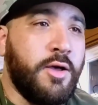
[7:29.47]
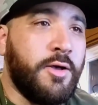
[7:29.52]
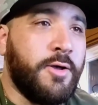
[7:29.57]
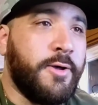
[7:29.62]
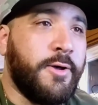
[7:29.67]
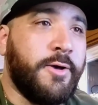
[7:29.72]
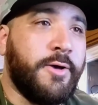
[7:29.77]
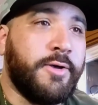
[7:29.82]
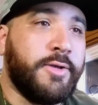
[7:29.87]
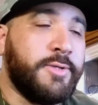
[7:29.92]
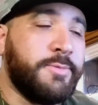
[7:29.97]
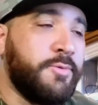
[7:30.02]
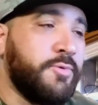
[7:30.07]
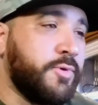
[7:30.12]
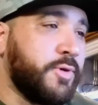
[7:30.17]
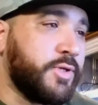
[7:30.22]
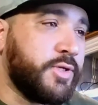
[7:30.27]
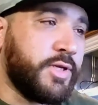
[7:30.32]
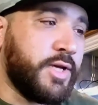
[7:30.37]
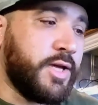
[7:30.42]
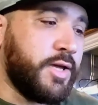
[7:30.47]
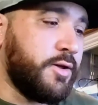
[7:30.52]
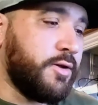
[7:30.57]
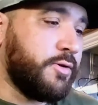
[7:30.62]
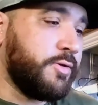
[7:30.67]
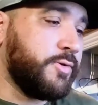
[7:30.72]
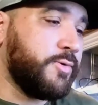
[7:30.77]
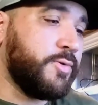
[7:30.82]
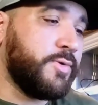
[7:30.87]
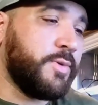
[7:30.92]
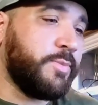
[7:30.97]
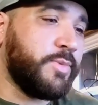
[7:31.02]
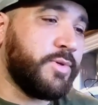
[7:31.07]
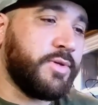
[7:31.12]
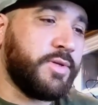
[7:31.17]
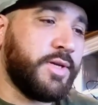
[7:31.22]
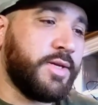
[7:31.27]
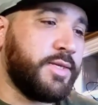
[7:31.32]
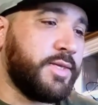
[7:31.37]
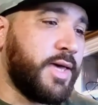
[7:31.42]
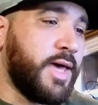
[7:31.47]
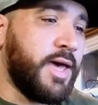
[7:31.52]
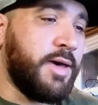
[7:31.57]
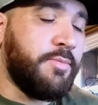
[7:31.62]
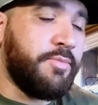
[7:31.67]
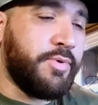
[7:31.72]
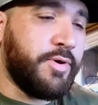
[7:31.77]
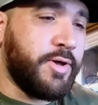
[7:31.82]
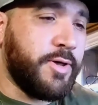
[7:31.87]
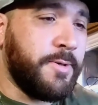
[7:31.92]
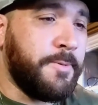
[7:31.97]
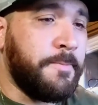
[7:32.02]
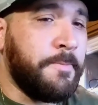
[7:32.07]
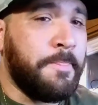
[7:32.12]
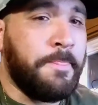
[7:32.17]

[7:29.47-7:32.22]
I'll smoke a J. I'll do something like that. But